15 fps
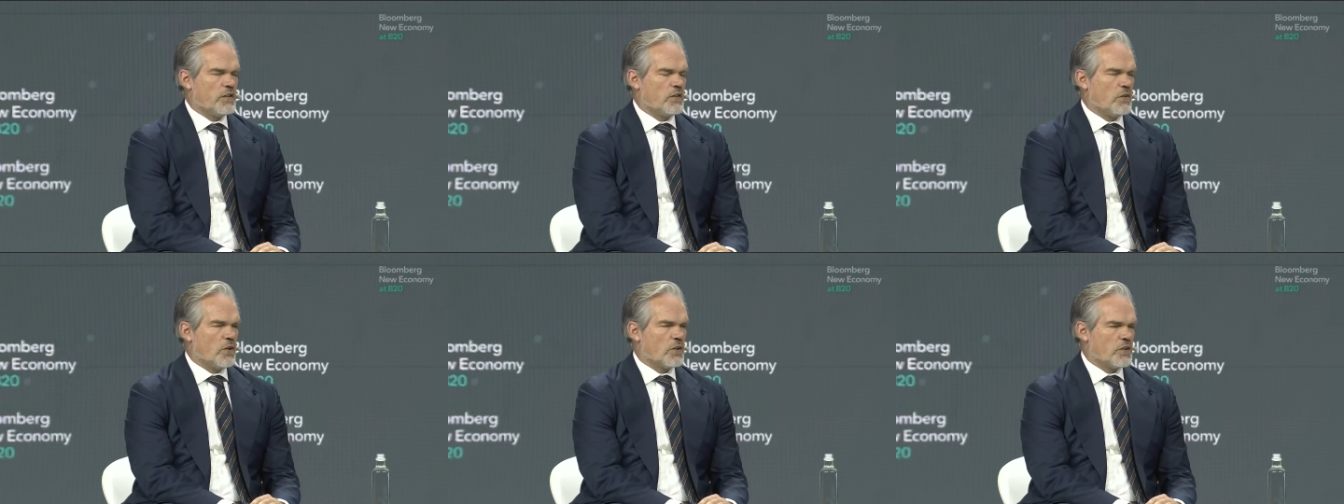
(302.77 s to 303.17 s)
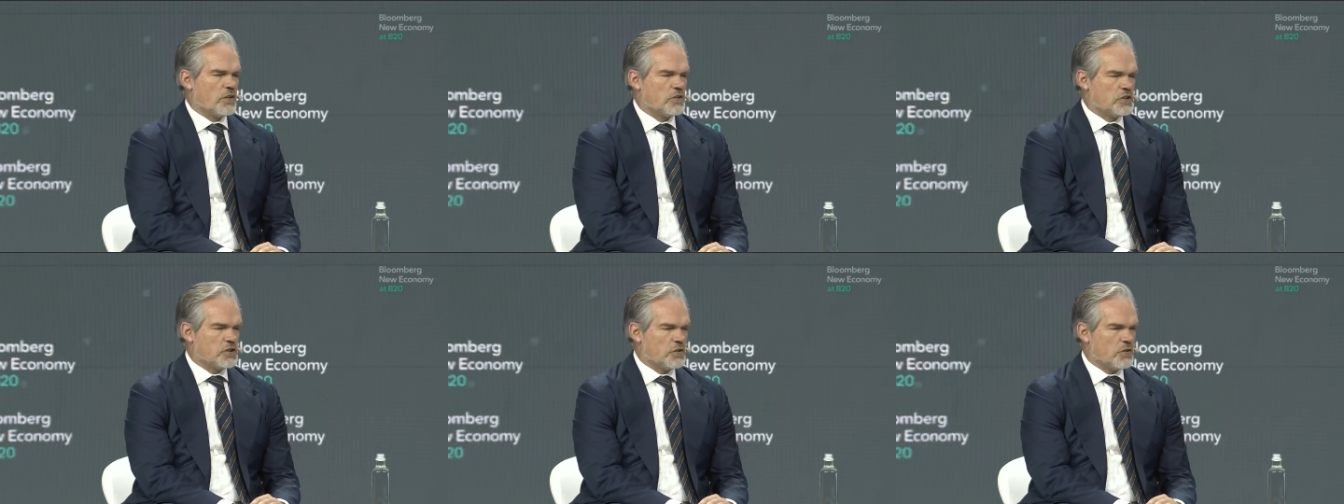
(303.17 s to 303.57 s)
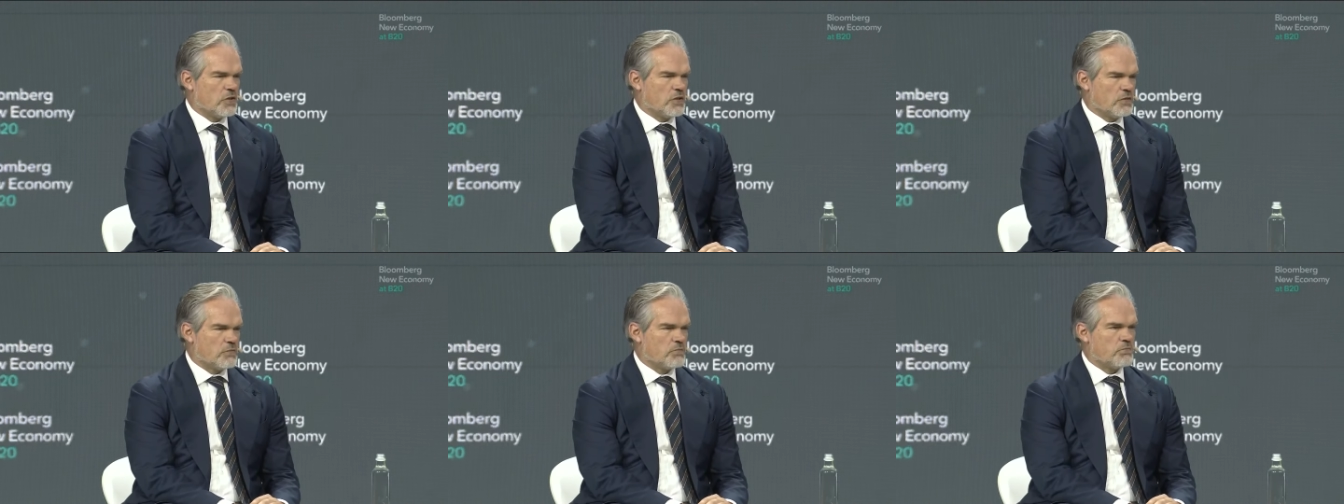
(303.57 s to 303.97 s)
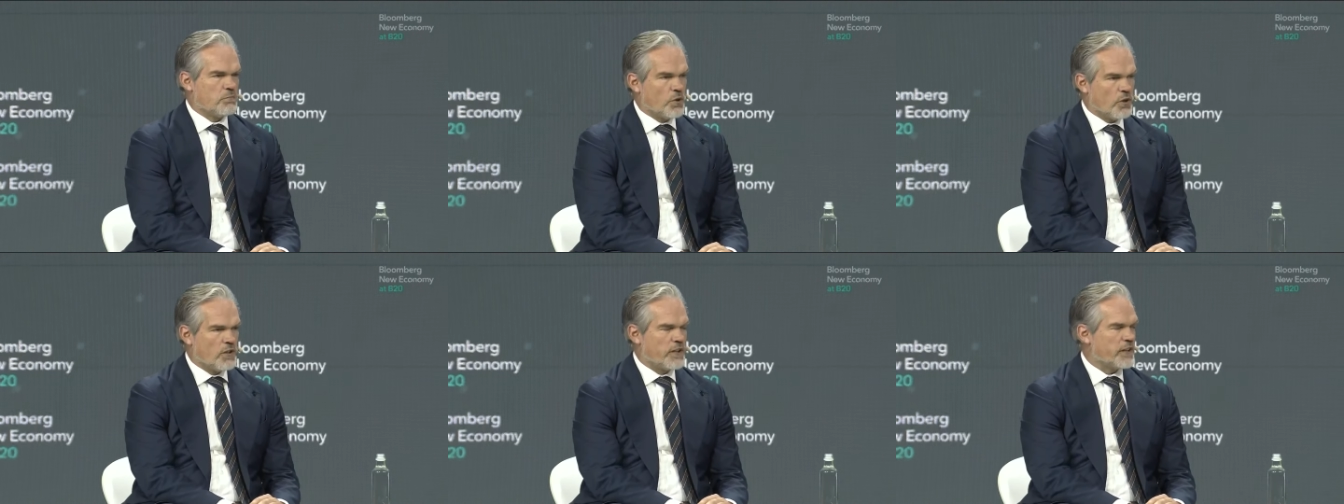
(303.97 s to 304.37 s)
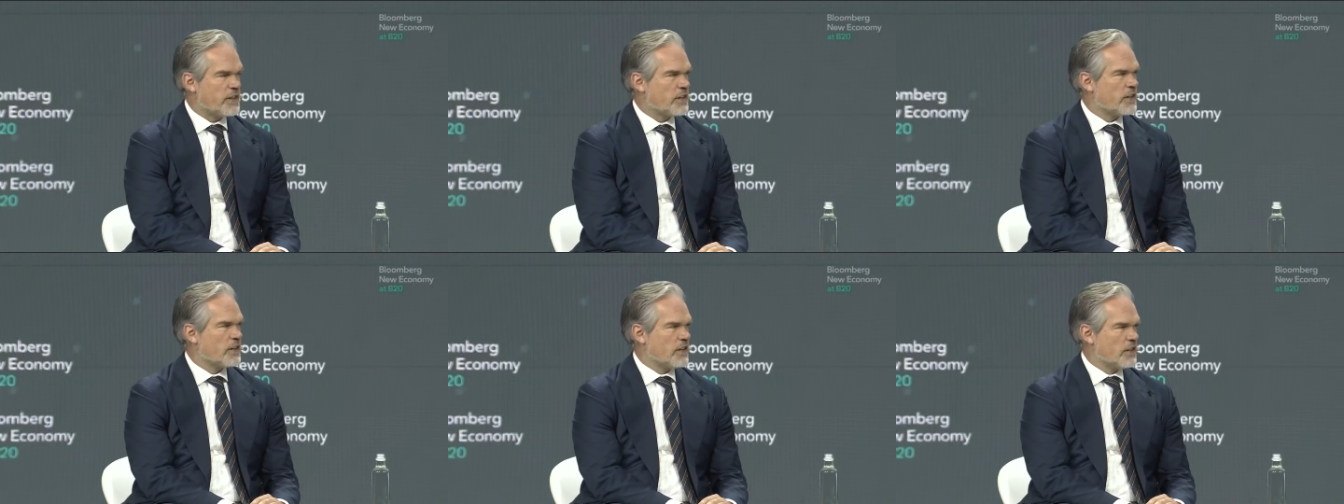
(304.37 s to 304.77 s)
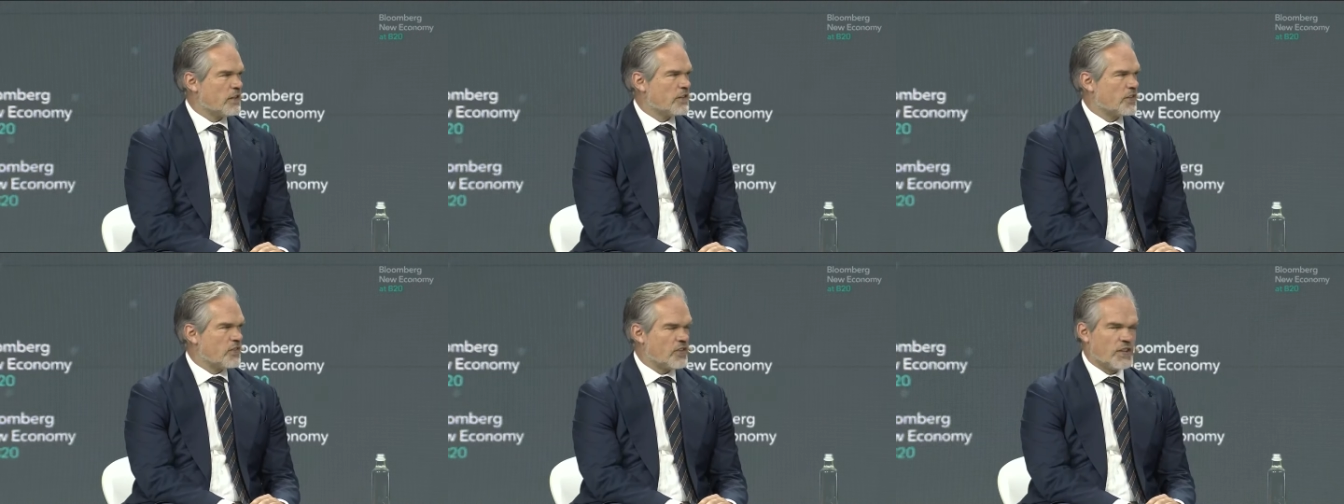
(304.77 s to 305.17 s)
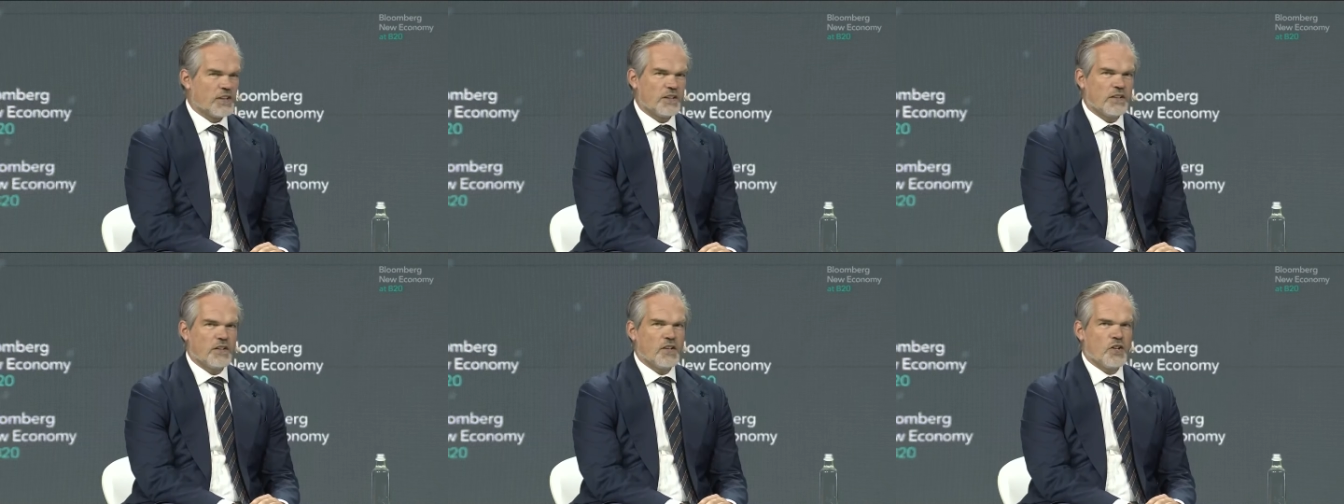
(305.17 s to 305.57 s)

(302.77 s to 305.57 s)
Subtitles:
on a geopolitical scene,